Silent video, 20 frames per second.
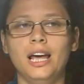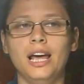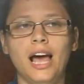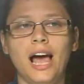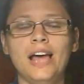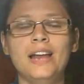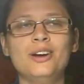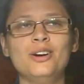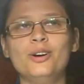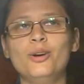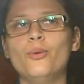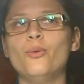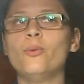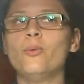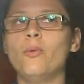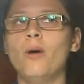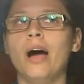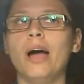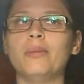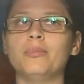I don't know
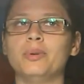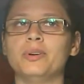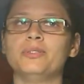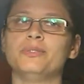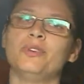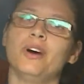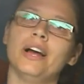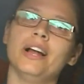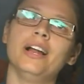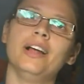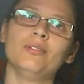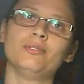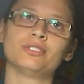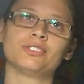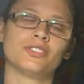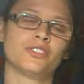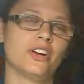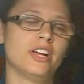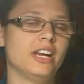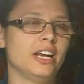why, but while I
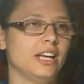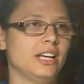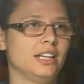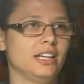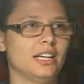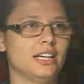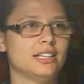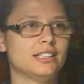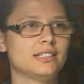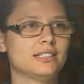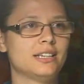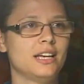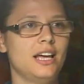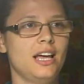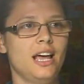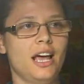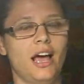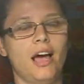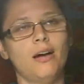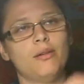was reading this,
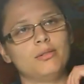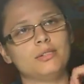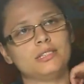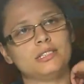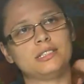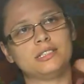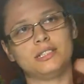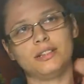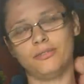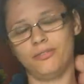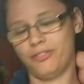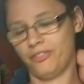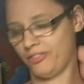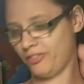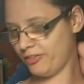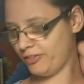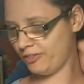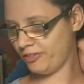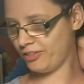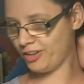I was
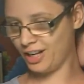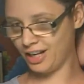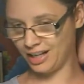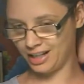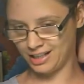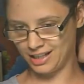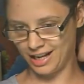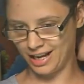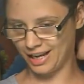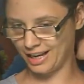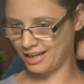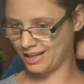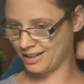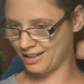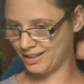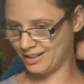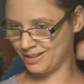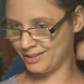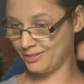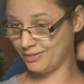feeling like
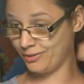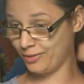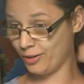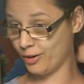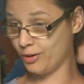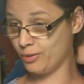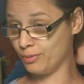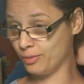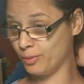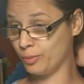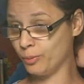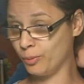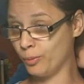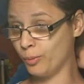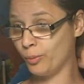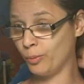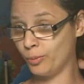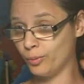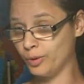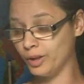uh, from
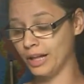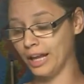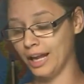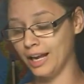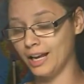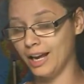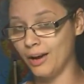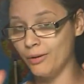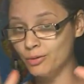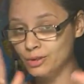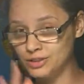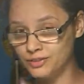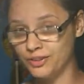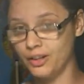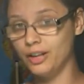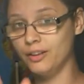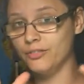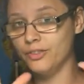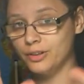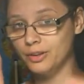like I was
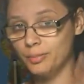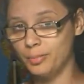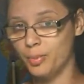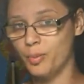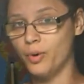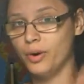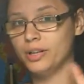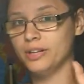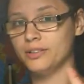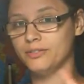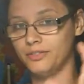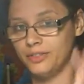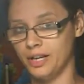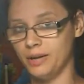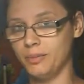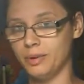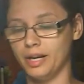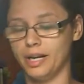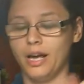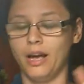feeling from the point of
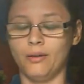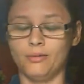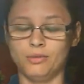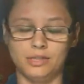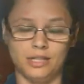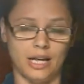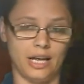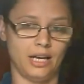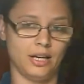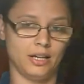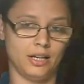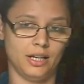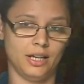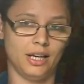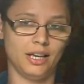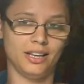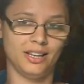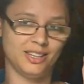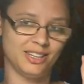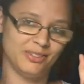Daemon, I was like,
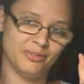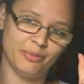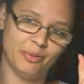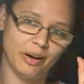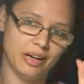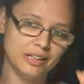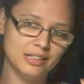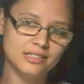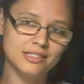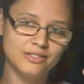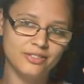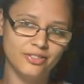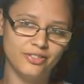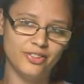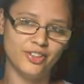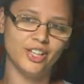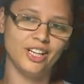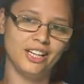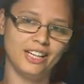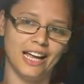why does it
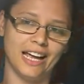feel